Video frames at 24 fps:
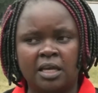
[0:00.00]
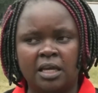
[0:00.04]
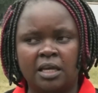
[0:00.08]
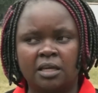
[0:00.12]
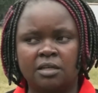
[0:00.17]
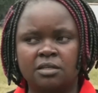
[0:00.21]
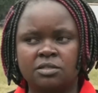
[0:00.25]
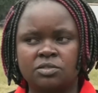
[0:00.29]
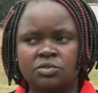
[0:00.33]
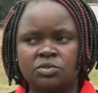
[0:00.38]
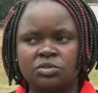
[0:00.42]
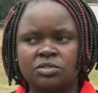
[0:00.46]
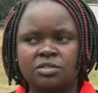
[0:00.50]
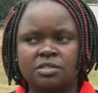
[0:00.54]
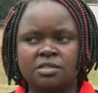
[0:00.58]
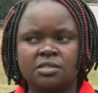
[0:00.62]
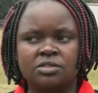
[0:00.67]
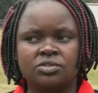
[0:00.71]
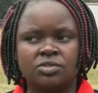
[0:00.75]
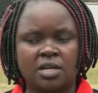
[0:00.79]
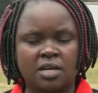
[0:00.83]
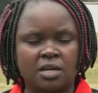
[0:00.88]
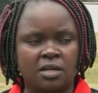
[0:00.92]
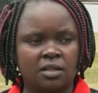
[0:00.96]
it is not
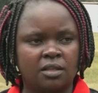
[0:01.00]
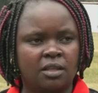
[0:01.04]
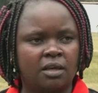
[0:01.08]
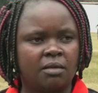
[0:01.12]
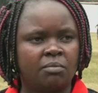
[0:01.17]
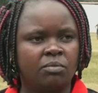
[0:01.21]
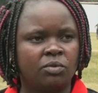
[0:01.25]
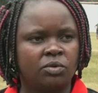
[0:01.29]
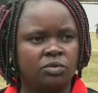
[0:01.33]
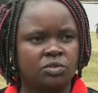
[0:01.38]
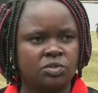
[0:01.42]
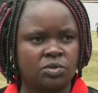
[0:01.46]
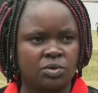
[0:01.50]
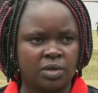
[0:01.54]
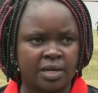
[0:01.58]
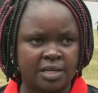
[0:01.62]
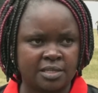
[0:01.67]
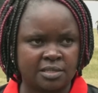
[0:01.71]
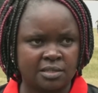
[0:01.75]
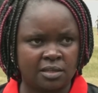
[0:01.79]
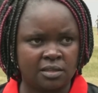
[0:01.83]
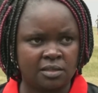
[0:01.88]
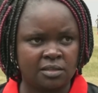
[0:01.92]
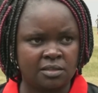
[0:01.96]
just training them on soccer
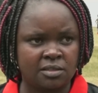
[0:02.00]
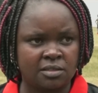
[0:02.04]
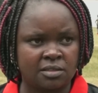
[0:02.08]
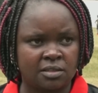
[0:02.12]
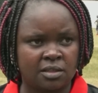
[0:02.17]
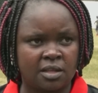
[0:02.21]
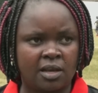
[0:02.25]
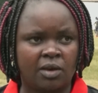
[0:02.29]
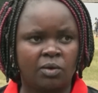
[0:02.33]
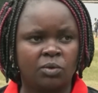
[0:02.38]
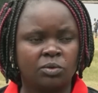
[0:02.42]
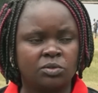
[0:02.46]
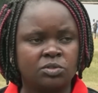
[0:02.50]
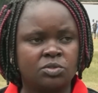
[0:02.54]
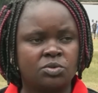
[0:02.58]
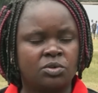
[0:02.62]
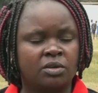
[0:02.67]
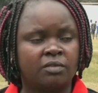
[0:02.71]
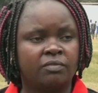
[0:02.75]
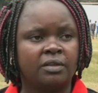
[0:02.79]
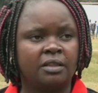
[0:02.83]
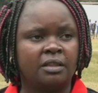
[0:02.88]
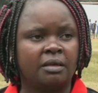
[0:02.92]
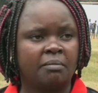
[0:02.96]
skills, they are also
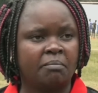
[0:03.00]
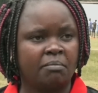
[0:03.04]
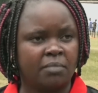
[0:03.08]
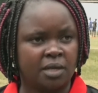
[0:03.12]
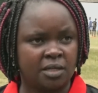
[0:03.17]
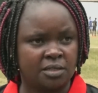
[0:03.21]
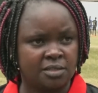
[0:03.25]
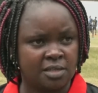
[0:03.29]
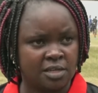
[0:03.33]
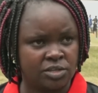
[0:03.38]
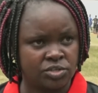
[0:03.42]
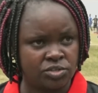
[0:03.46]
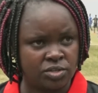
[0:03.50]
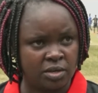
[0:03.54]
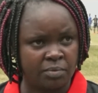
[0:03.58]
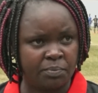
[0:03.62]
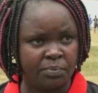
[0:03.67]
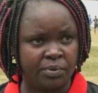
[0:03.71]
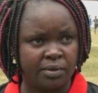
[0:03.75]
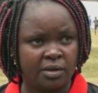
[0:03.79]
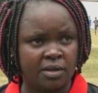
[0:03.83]
giving them mentorship,